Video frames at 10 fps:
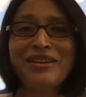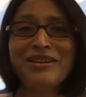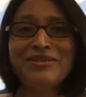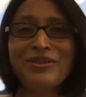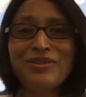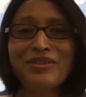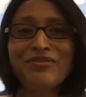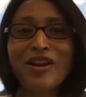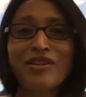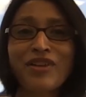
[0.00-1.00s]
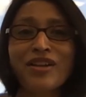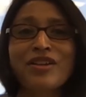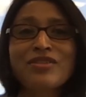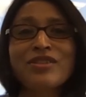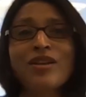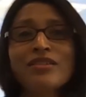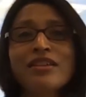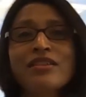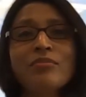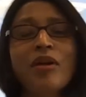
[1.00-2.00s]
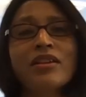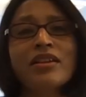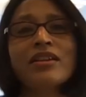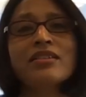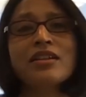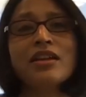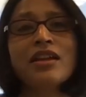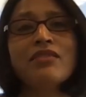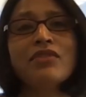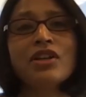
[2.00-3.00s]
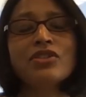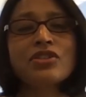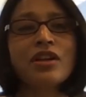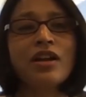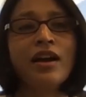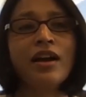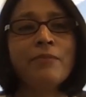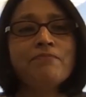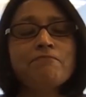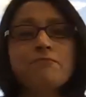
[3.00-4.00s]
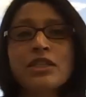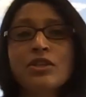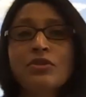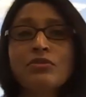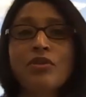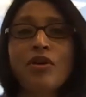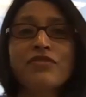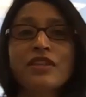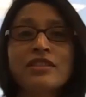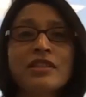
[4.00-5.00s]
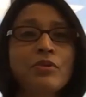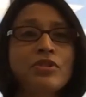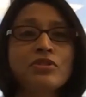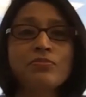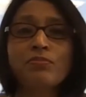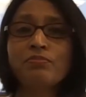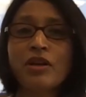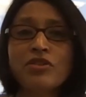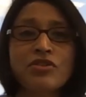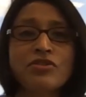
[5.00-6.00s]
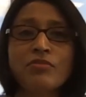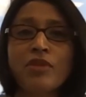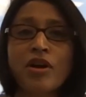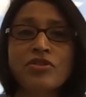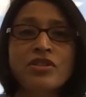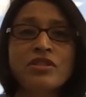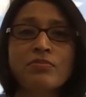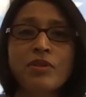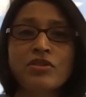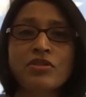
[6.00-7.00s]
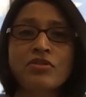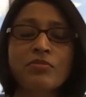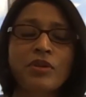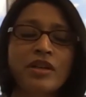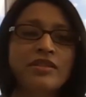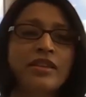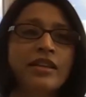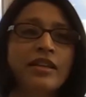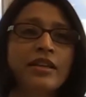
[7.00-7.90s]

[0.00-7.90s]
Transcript: So it's a very, very consolidated market, which, um, you know, obviously puts pressures on margins, pressures on pricing.